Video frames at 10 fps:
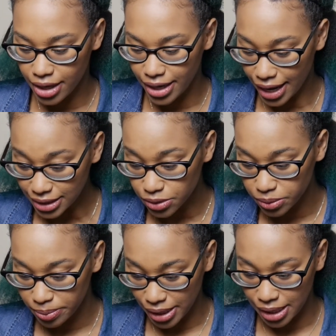Next
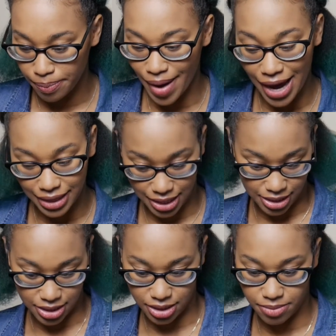would be bath
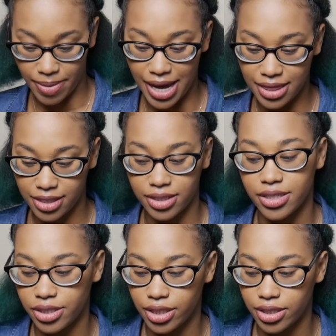
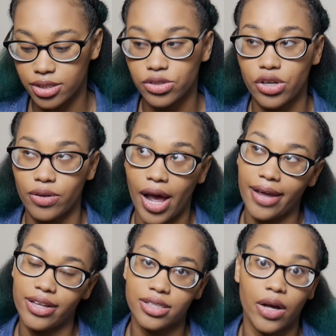necessities. So like
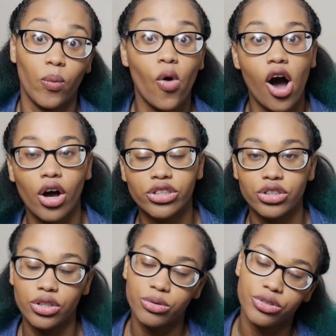that's like wash,
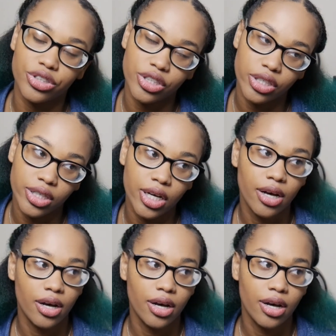lotion,